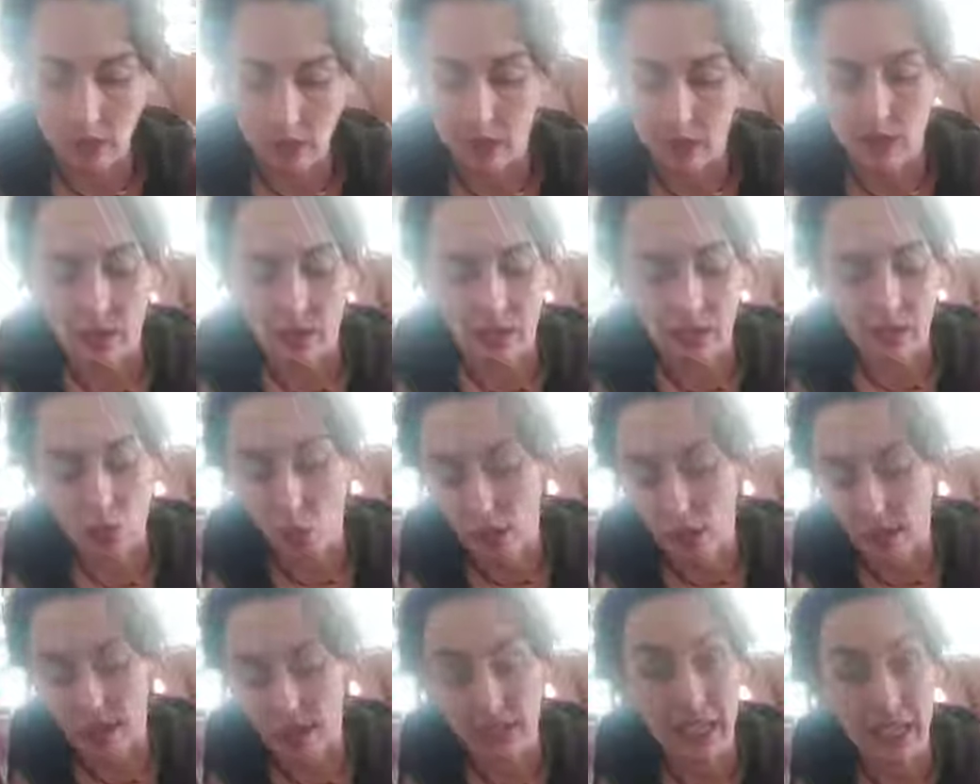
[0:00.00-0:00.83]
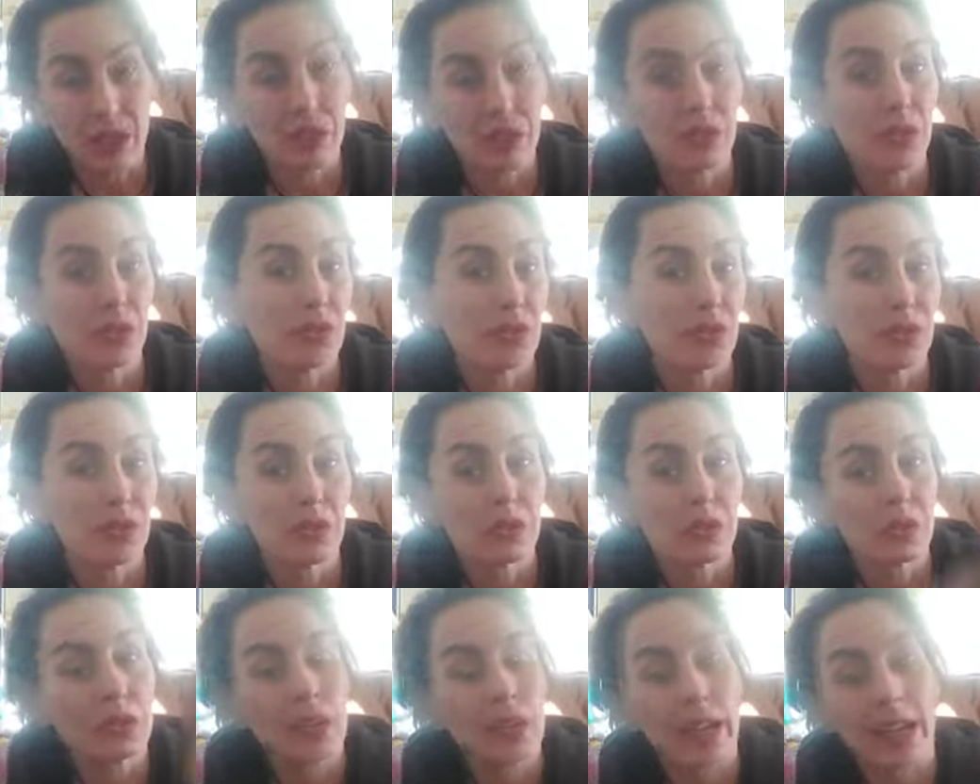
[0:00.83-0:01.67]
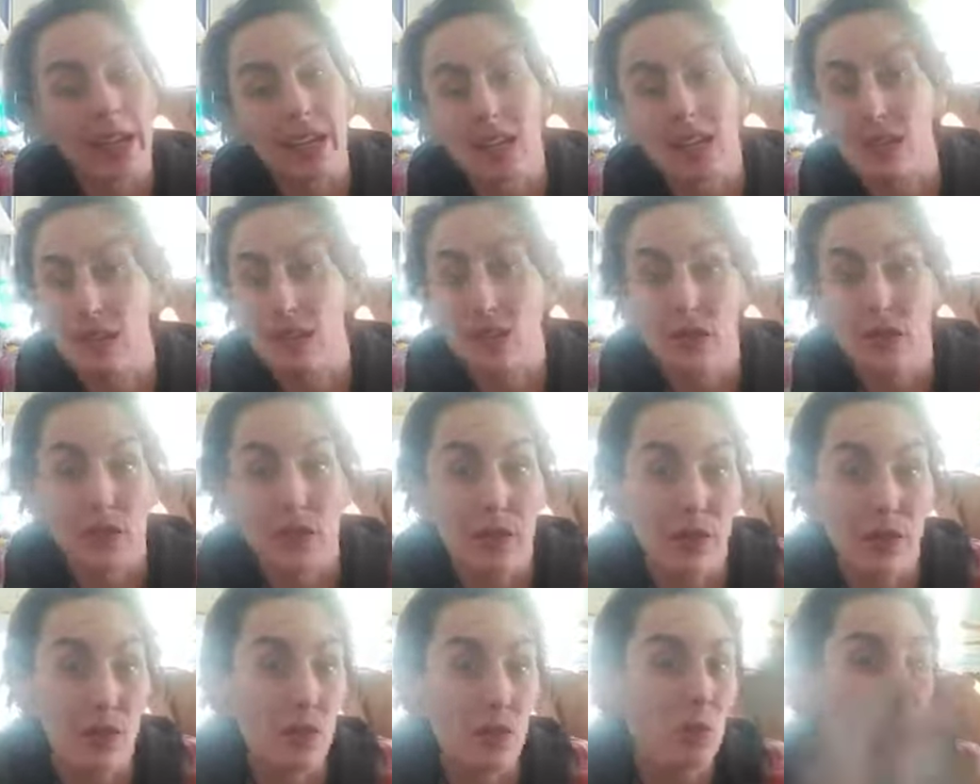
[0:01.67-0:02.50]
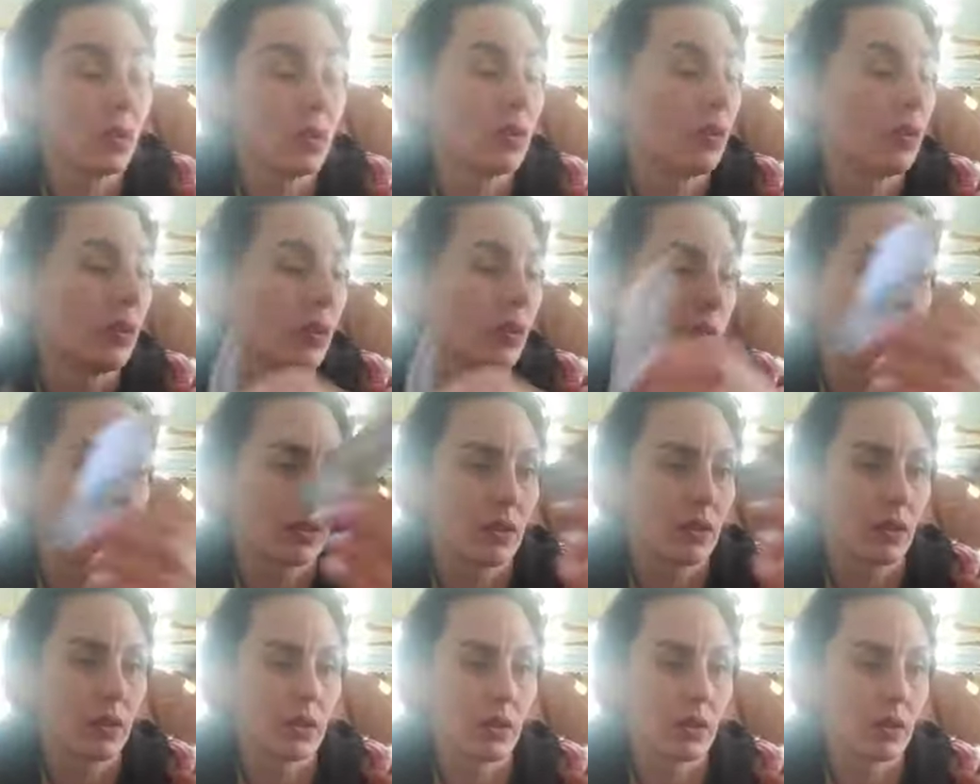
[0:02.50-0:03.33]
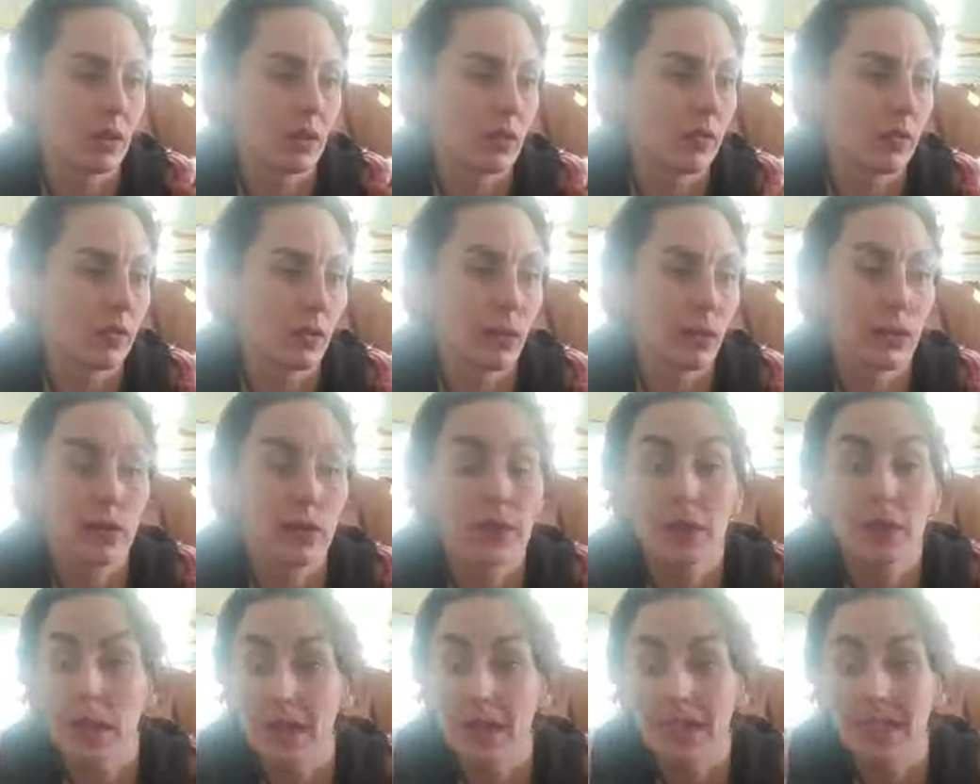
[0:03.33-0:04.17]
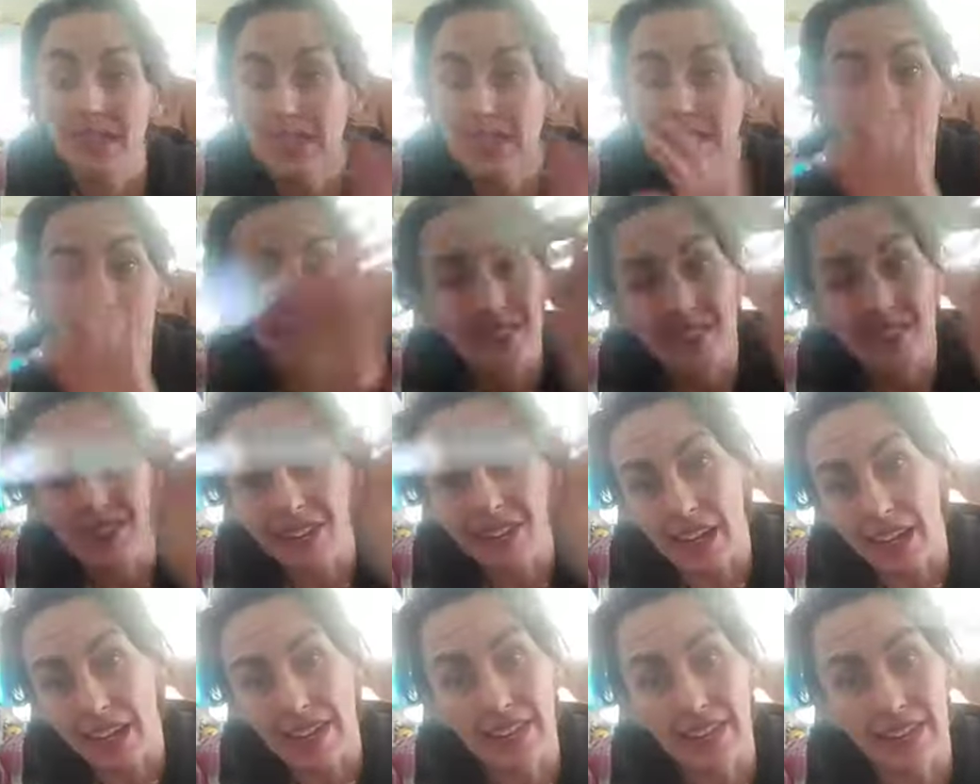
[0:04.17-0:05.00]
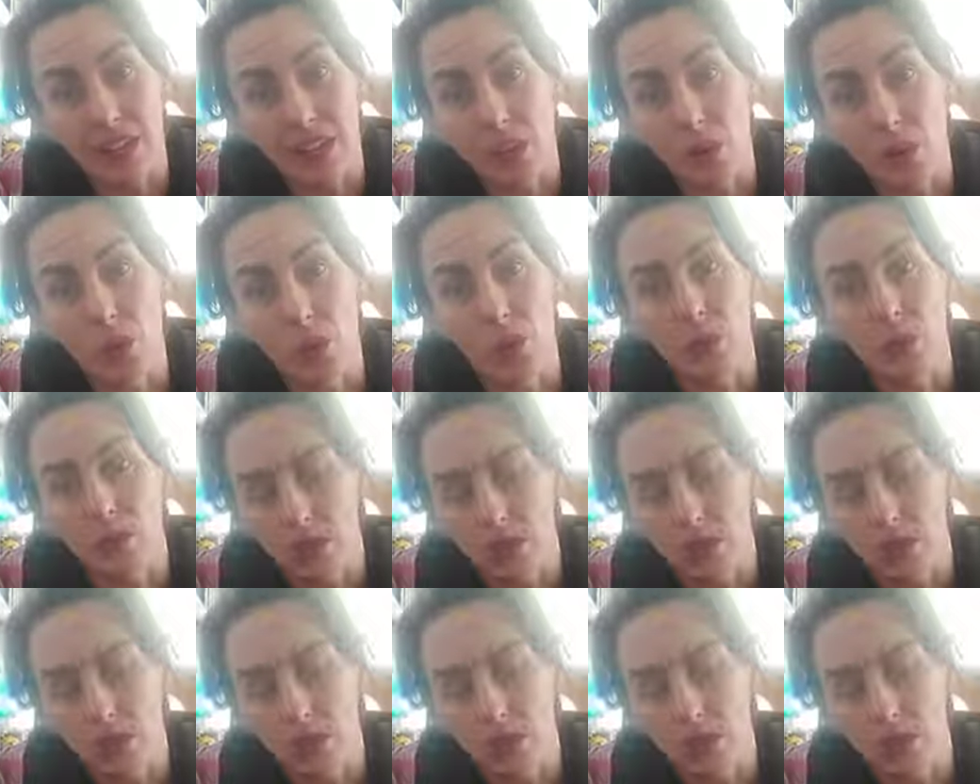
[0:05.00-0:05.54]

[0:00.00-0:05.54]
Seek wise counsel, ask for help, look for guidance. Hi, hello,